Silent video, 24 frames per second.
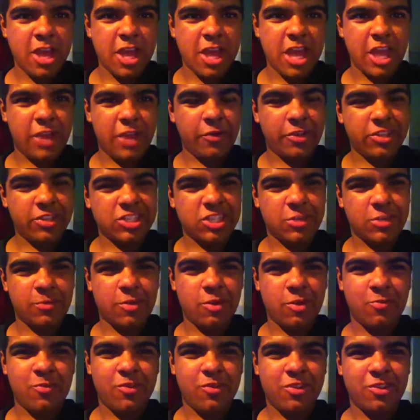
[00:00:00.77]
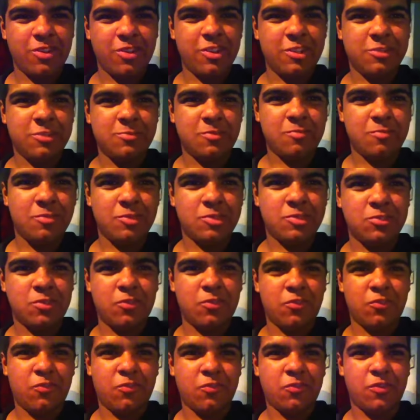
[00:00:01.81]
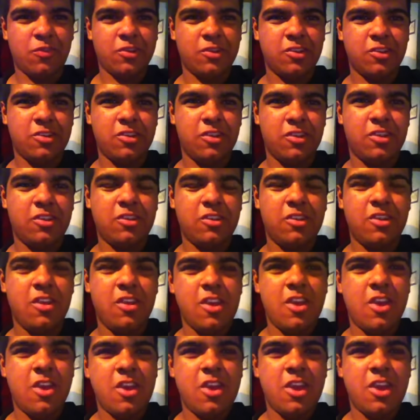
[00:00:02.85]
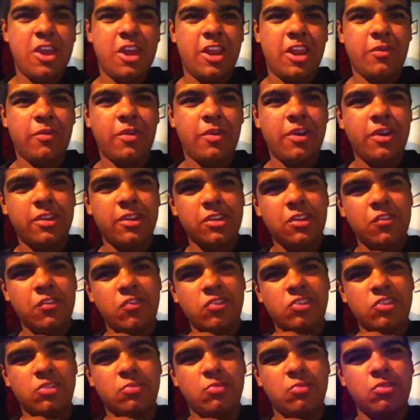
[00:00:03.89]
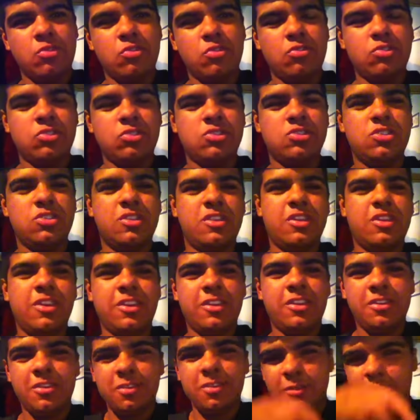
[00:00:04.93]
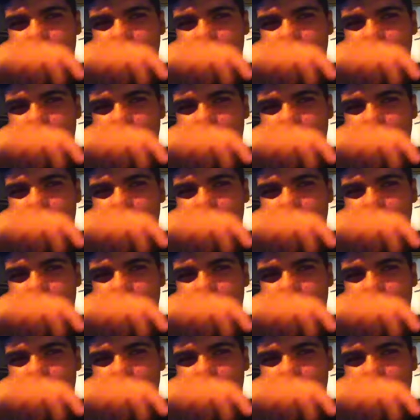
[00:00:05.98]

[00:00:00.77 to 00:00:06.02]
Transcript: Hey, what's up everybody? It's me, Mr. Frank again, and I want to give you some news today.